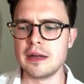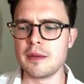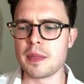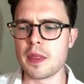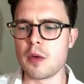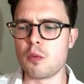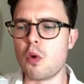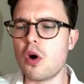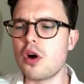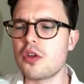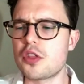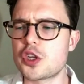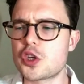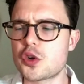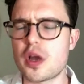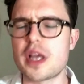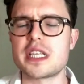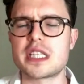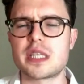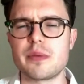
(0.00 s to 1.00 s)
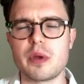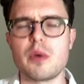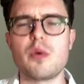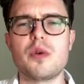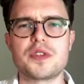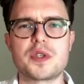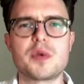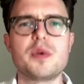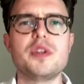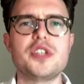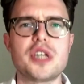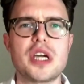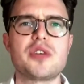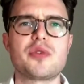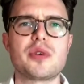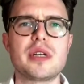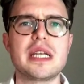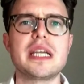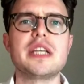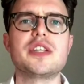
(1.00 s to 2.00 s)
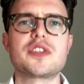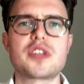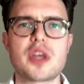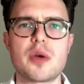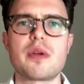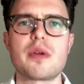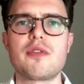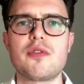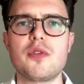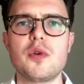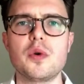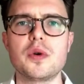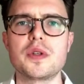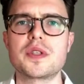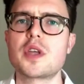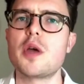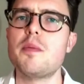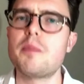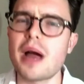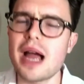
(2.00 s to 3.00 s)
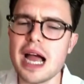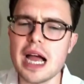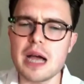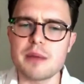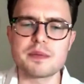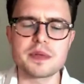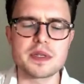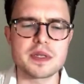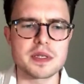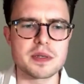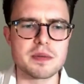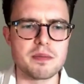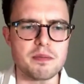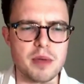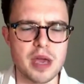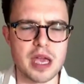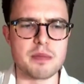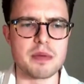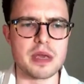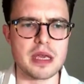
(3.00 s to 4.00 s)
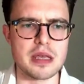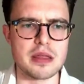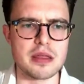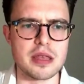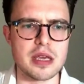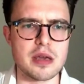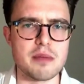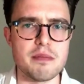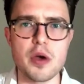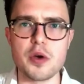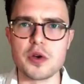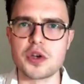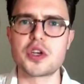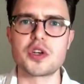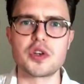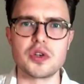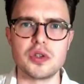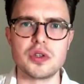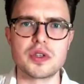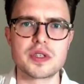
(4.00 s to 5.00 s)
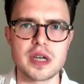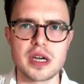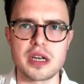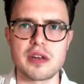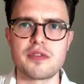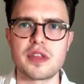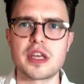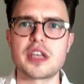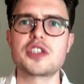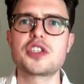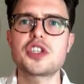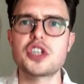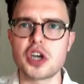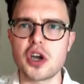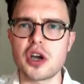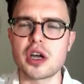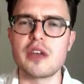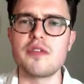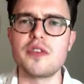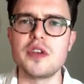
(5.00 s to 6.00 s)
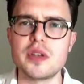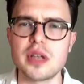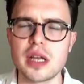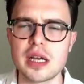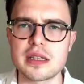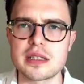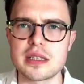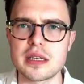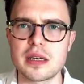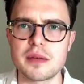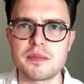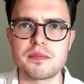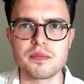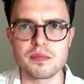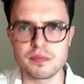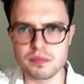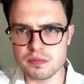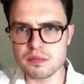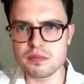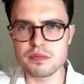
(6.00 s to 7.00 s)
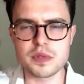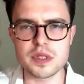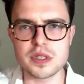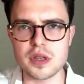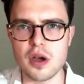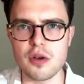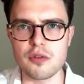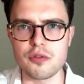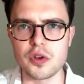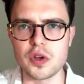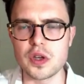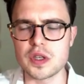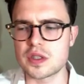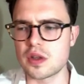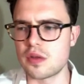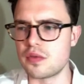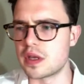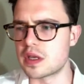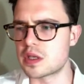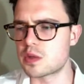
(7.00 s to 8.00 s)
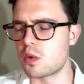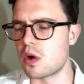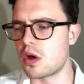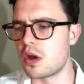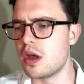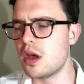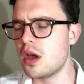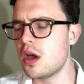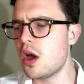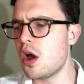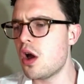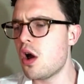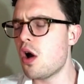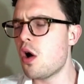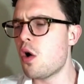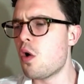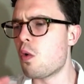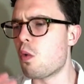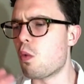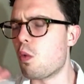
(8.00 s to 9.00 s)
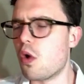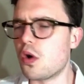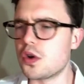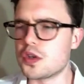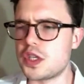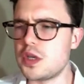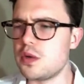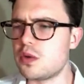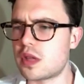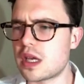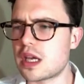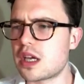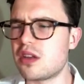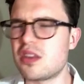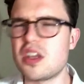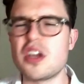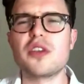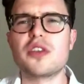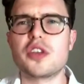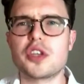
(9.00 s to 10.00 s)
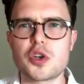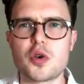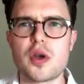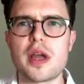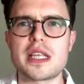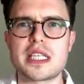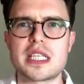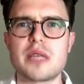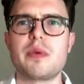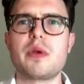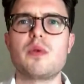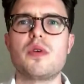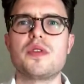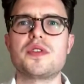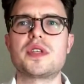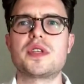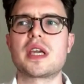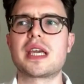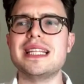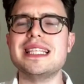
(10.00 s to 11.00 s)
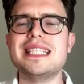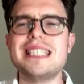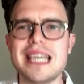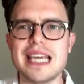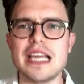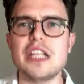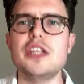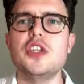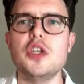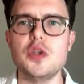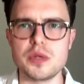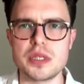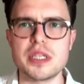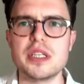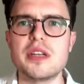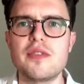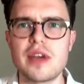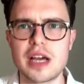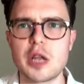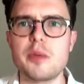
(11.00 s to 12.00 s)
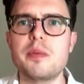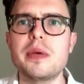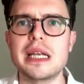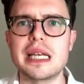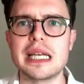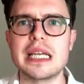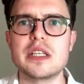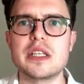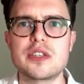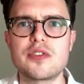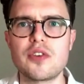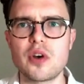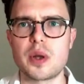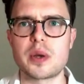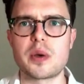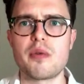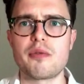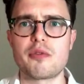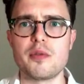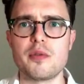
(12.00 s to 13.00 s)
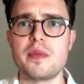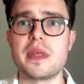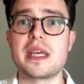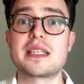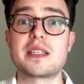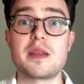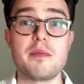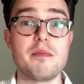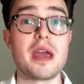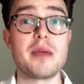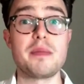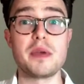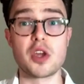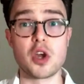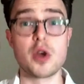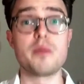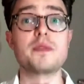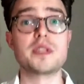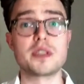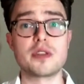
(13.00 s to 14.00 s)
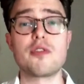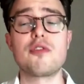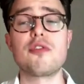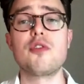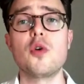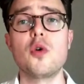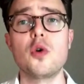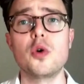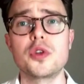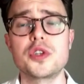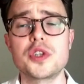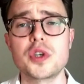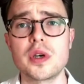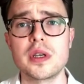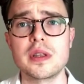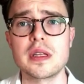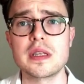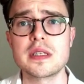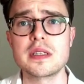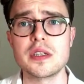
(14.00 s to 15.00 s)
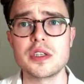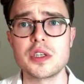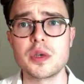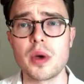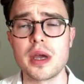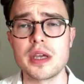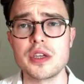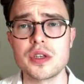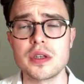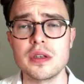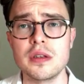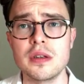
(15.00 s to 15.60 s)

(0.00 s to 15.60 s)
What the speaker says: what are the traits that we want to engender in leaders going forward? So perhaps maybe the emotional side of things. Chuck, if you'd like to start first on this one, what do you think are the other traits that we want to continue to develop in leaders following on from this that maybe come to the fore during this situation?